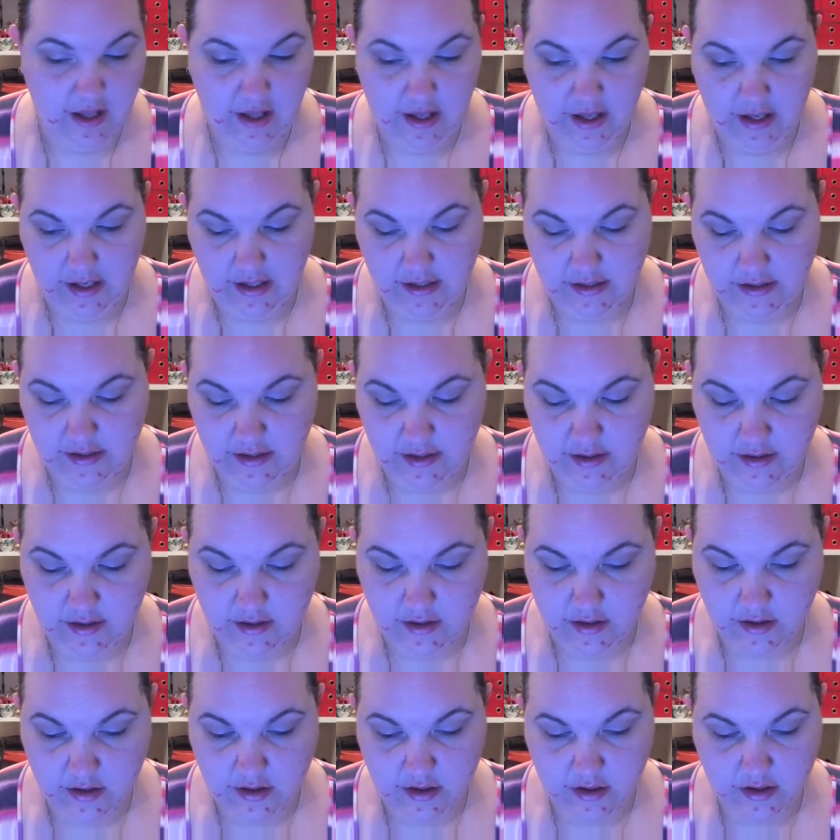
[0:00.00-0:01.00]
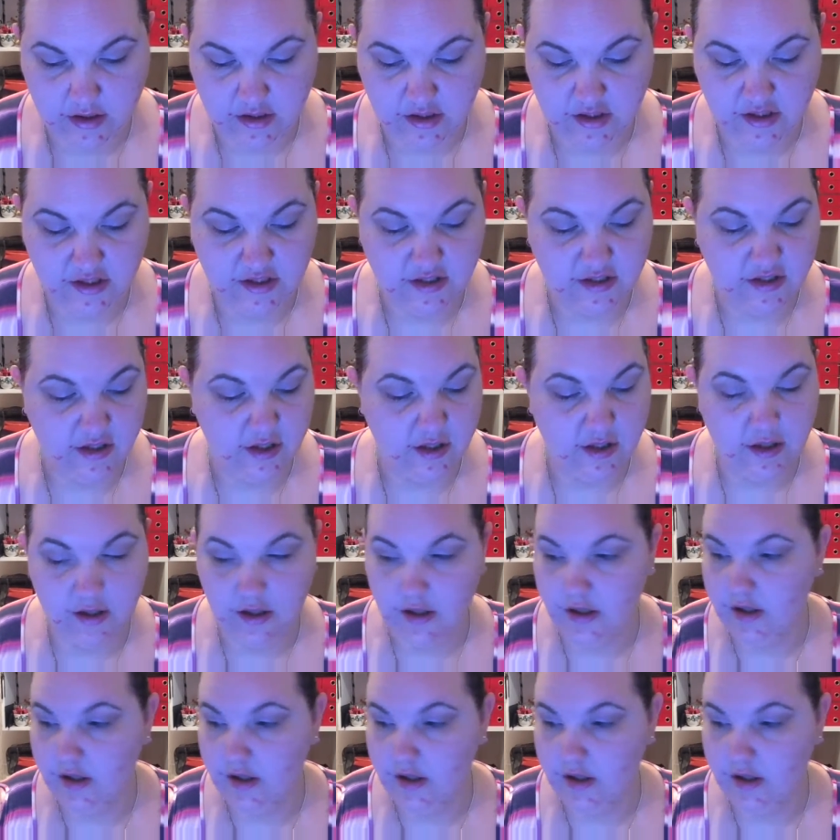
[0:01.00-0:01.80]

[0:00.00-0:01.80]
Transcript: And just,